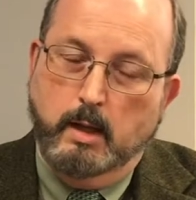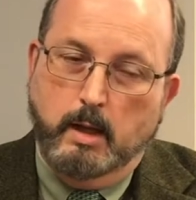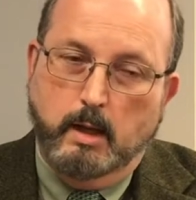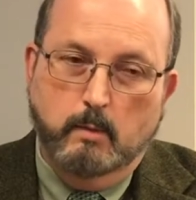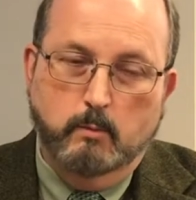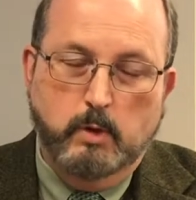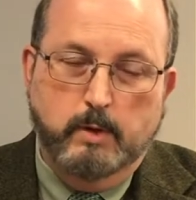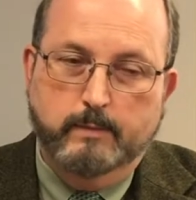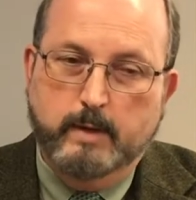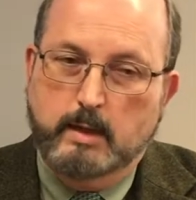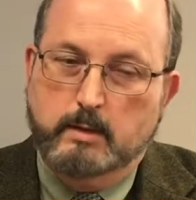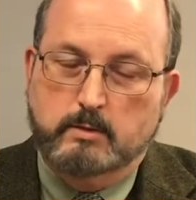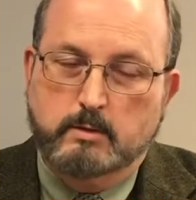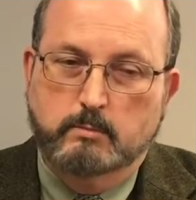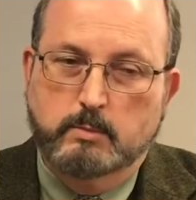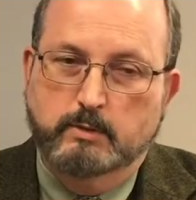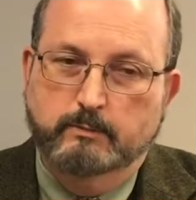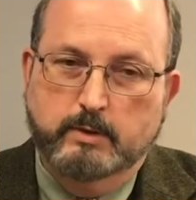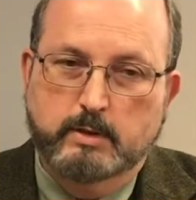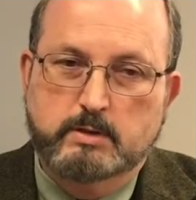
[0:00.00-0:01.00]
And we've had
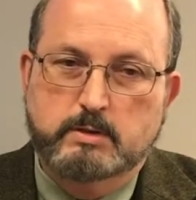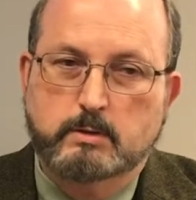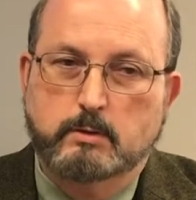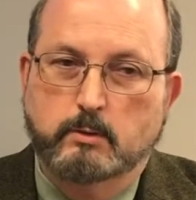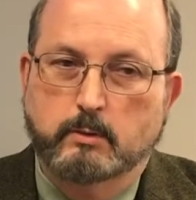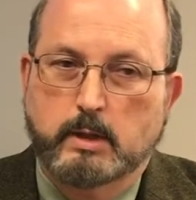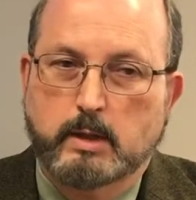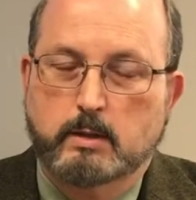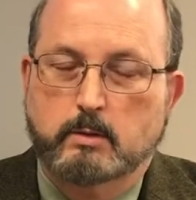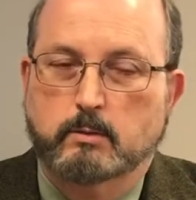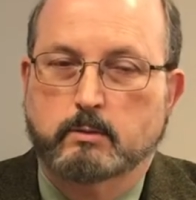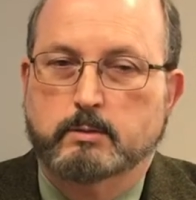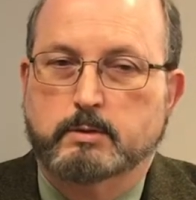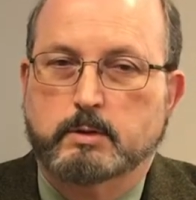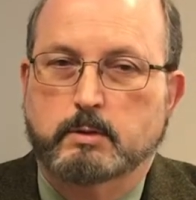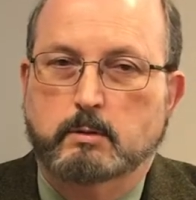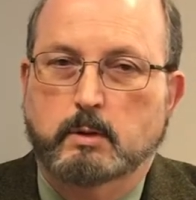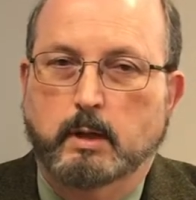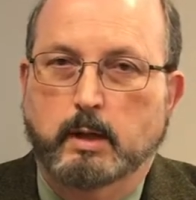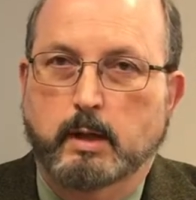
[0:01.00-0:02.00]
some division directors
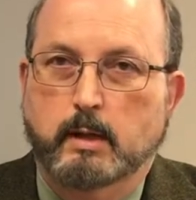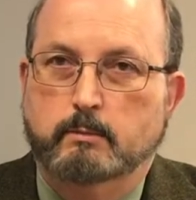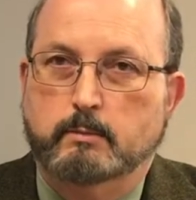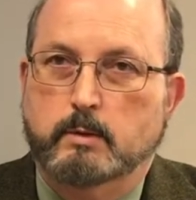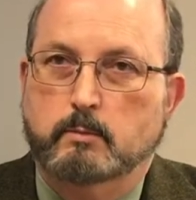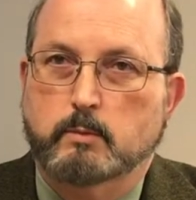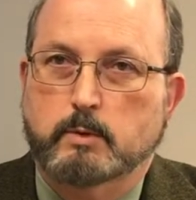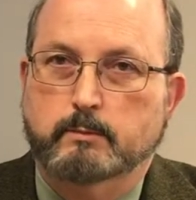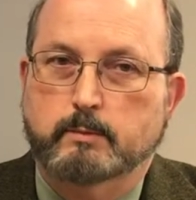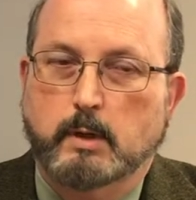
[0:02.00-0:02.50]
who left, and